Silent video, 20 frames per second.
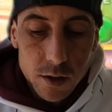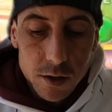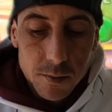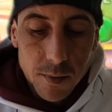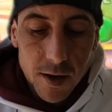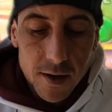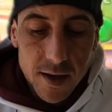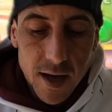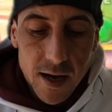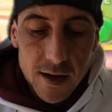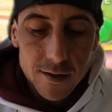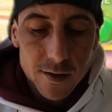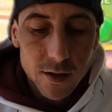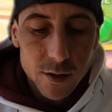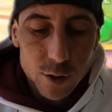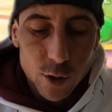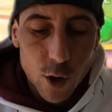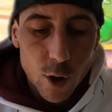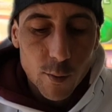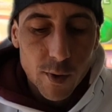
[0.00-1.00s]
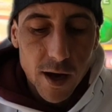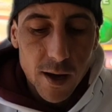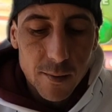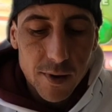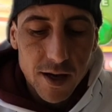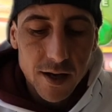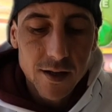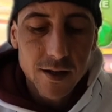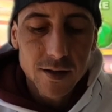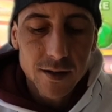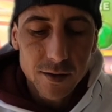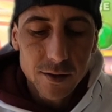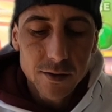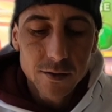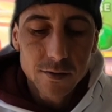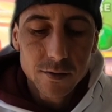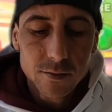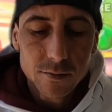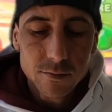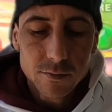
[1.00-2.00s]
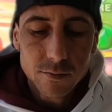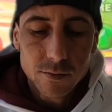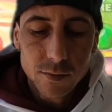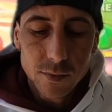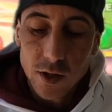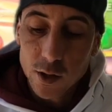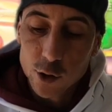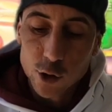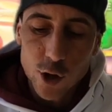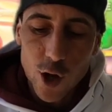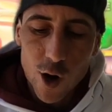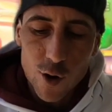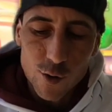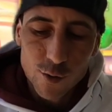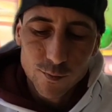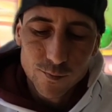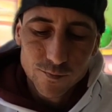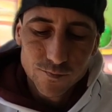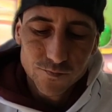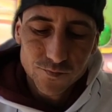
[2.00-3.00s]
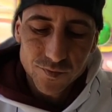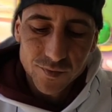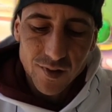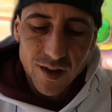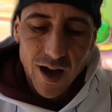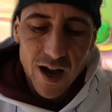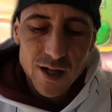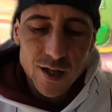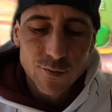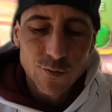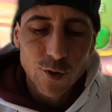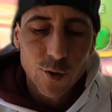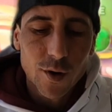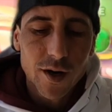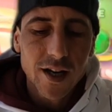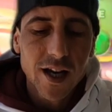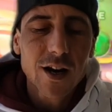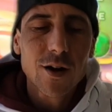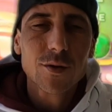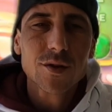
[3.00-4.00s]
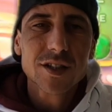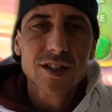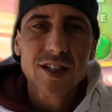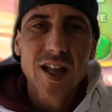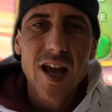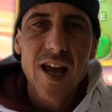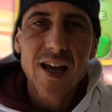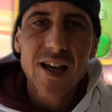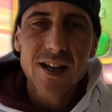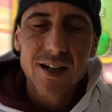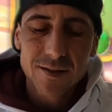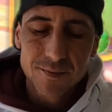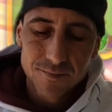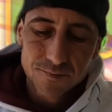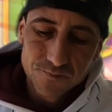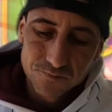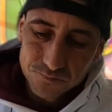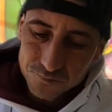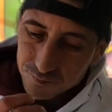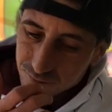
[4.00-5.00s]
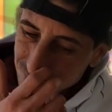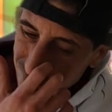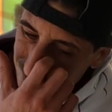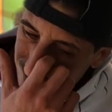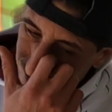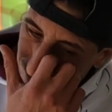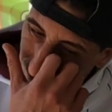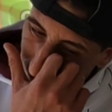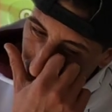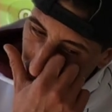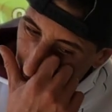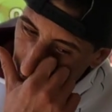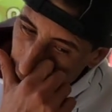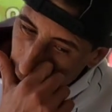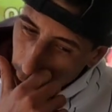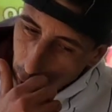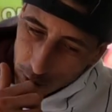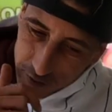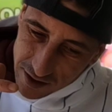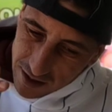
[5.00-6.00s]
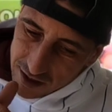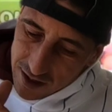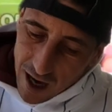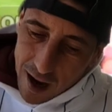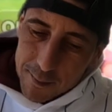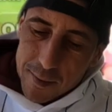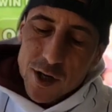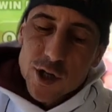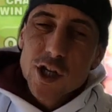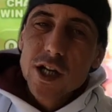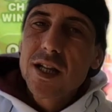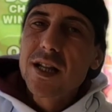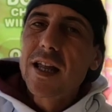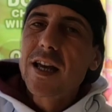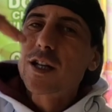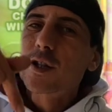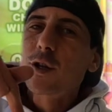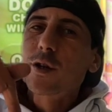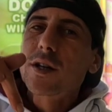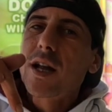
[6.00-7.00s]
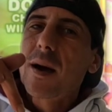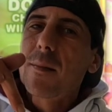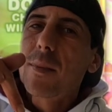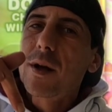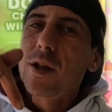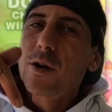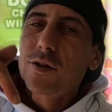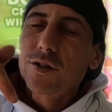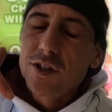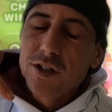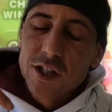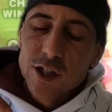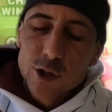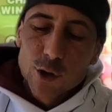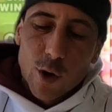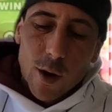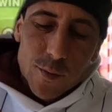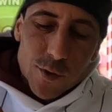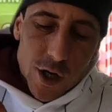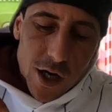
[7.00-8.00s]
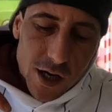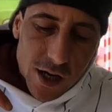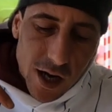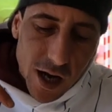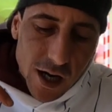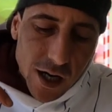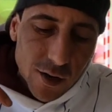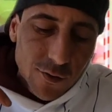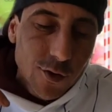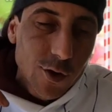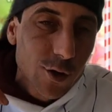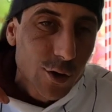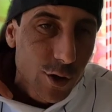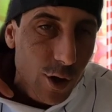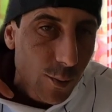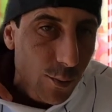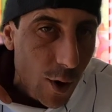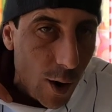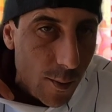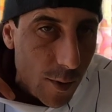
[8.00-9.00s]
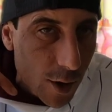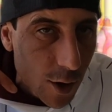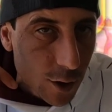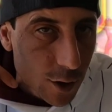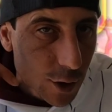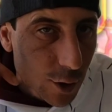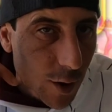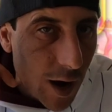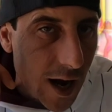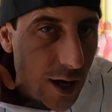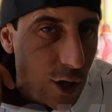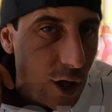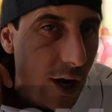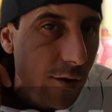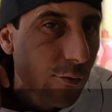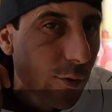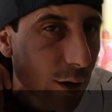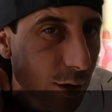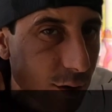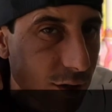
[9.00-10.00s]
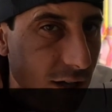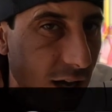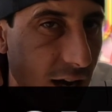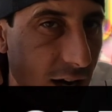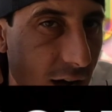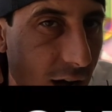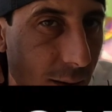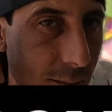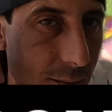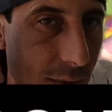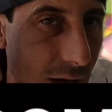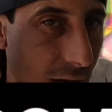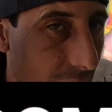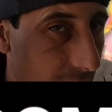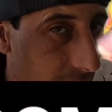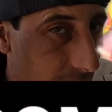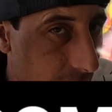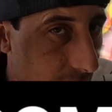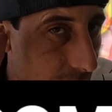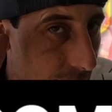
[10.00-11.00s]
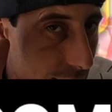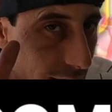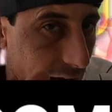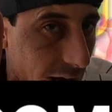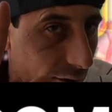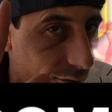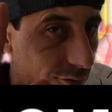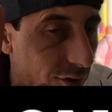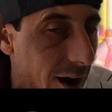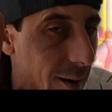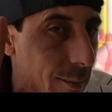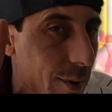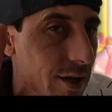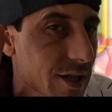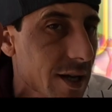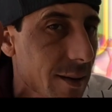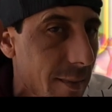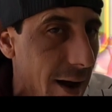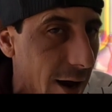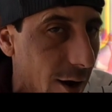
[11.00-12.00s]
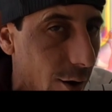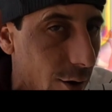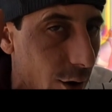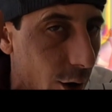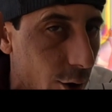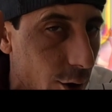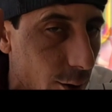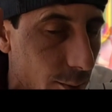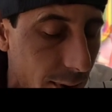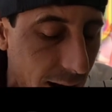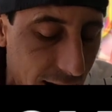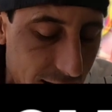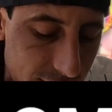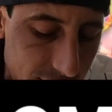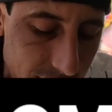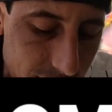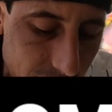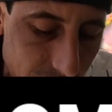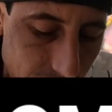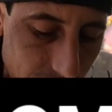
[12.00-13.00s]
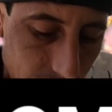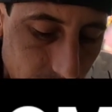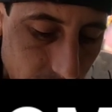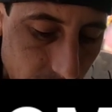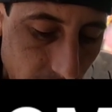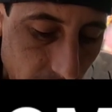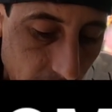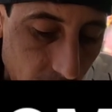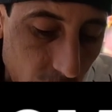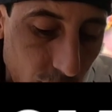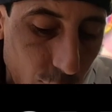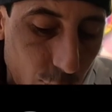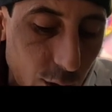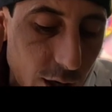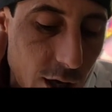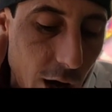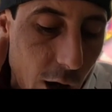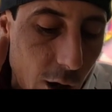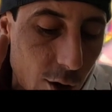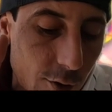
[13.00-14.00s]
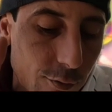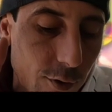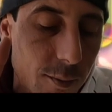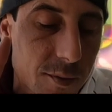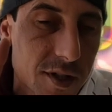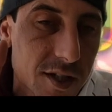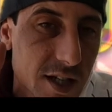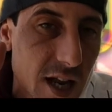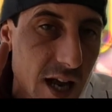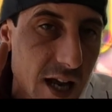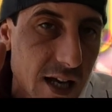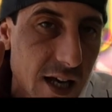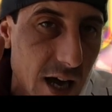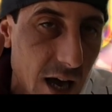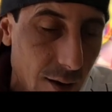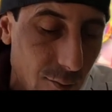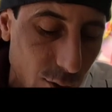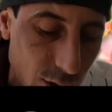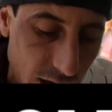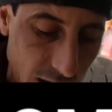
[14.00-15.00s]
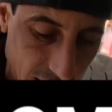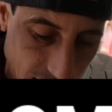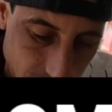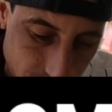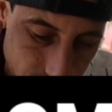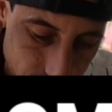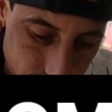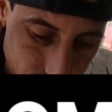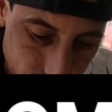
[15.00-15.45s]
It's Monday. Let's go, baby. Let's go. Guys, if you want to get on stake on all these slot machines, links are down below in the description. And if you use the promo code SCRATCHLIFE when you sign up, you get 5% back on all your bets and a free dollar from stake every day.